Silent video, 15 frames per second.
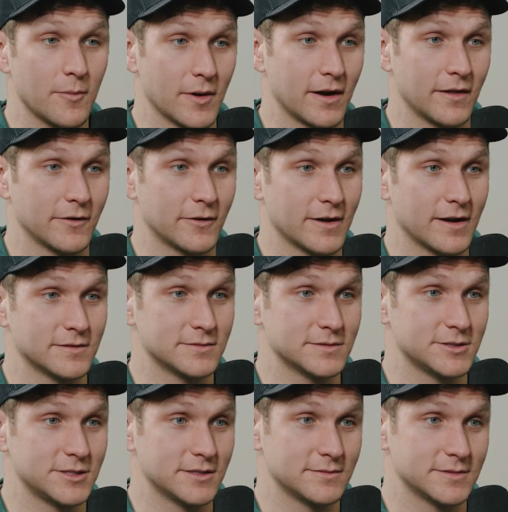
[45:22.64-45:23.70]
proud of their
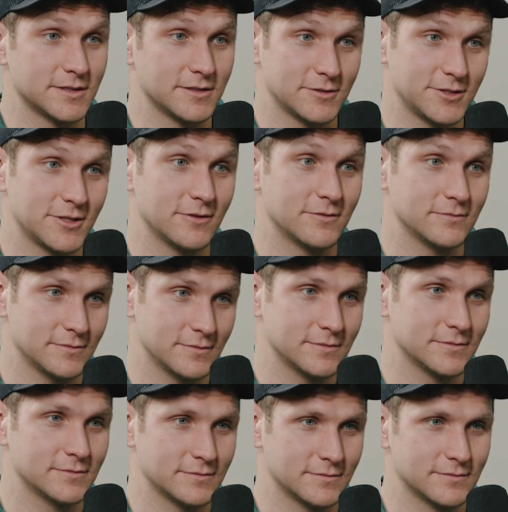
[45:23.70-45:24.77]
craftsmanship. So show
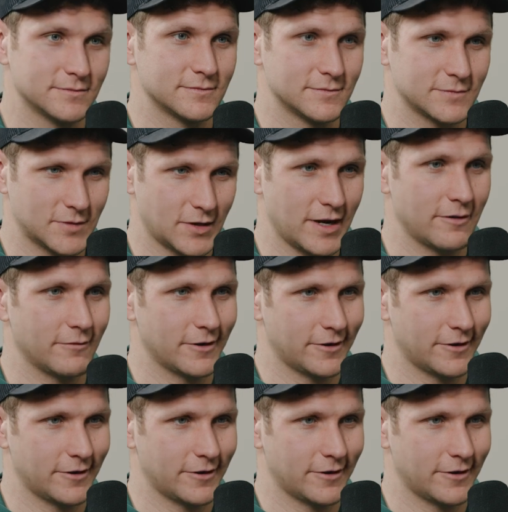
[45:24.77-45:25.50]
credit where